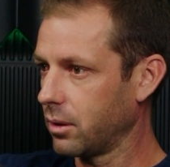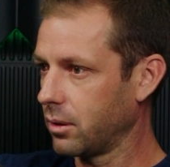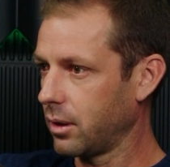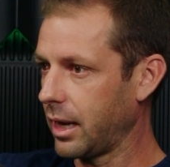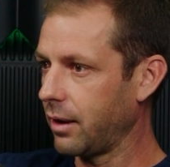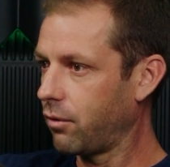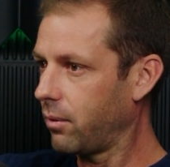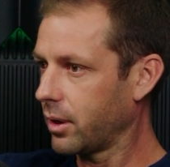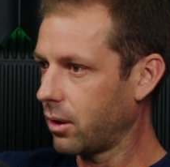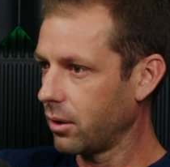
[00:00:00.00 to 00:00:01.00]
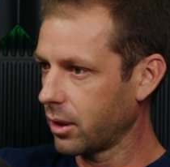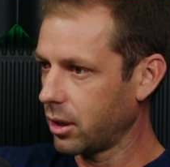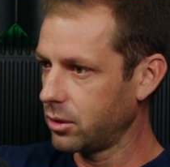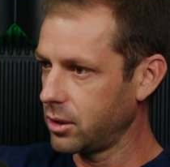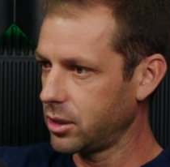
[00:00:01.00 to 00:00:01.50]
I never really call it the
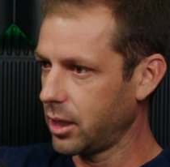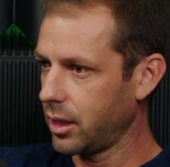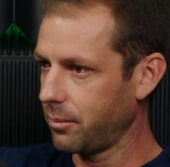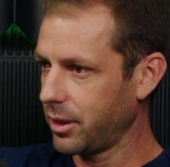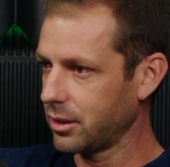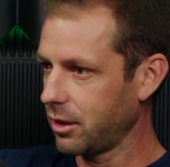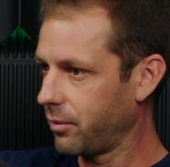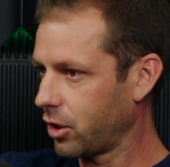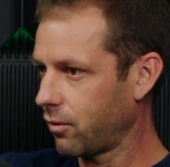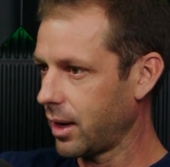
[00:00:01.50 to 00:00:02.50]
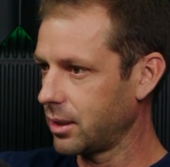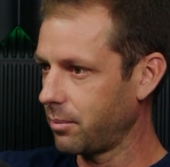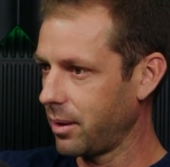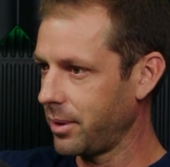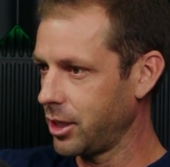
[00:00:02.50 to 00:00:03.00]
country China because I've been corrected
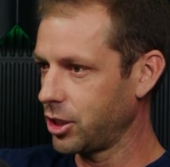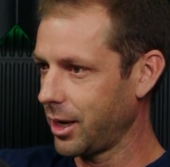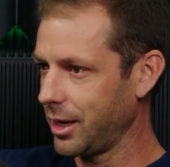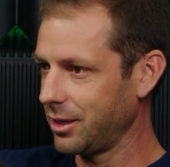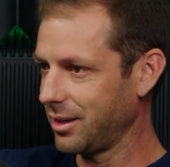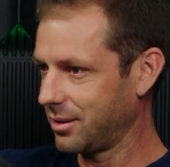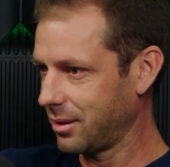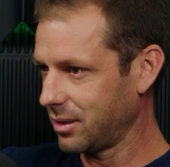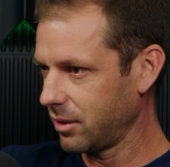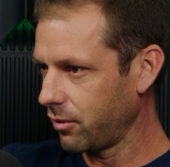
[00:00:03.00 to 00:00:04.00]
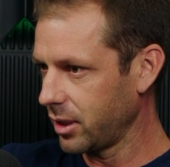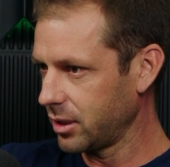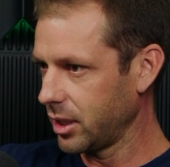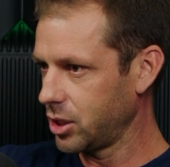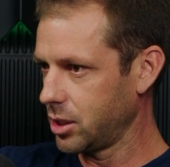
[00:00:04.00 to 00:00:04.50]
by many Chinese. It's the
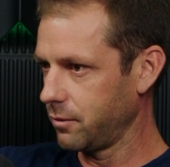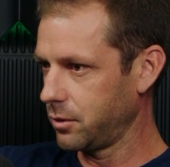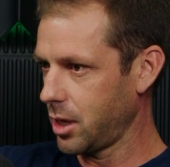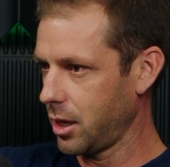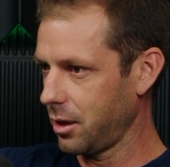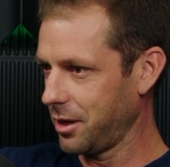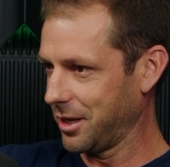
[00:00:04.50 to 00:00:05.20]
civilization of China.